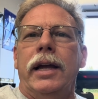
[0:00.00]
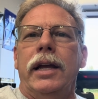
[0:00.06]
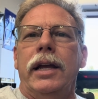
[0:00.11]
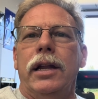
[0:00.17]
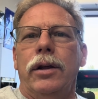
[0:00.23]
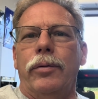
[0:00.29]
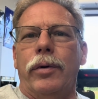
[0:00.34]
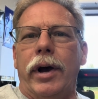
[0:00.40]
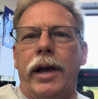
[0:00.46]

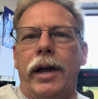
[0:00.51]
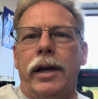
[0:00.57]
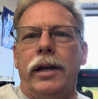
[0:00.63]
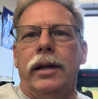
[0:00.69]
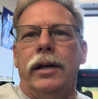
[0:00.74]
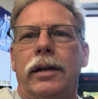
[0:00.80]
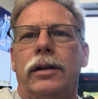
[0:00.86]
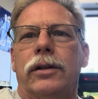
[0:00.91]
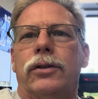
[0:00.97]

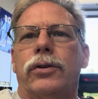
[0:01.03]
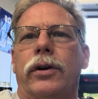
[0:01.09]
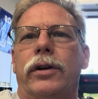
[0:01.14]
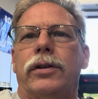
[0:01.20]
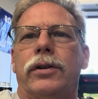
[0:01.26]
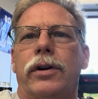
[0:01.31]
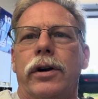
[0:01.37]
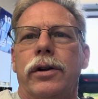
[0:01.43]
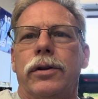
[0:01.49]
Anyway, so I
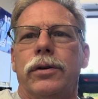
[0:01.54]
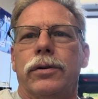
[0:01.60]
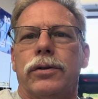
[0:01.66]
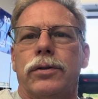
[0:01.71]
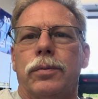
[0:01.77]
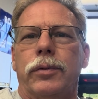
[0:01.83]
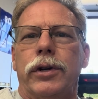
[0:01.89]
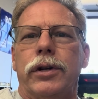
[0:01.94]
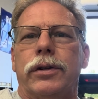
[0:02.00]
started doing
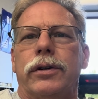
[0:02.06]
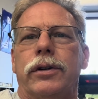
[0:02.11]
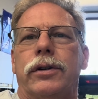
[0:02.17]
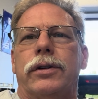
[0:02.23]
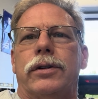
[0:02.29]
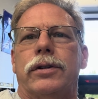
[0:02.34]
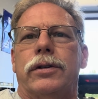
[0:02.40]
some research